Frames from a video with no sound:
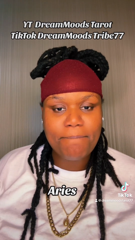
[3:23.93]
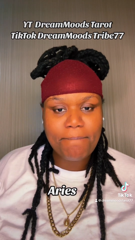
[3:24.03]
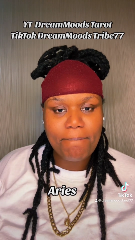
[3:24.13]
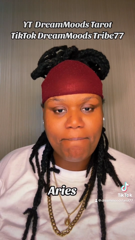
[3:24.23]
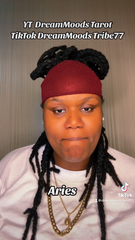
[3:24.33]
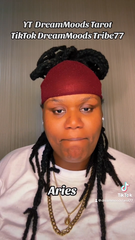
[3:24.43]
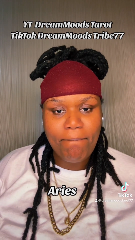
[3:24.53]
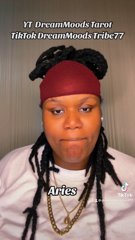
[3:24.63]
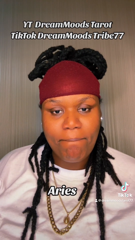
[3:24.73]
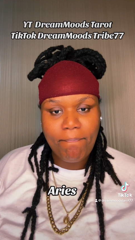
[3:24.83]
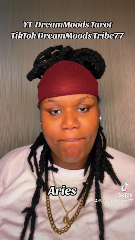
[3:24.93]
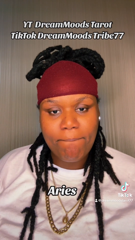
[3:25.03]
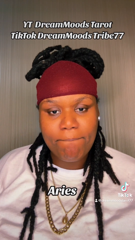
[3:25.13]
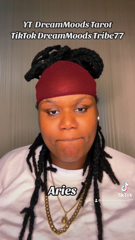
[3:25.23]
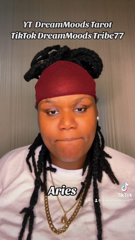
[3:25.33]

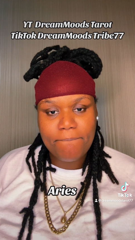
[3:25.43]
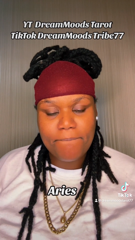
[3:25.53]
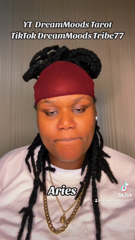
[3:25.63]
Nobody speaks.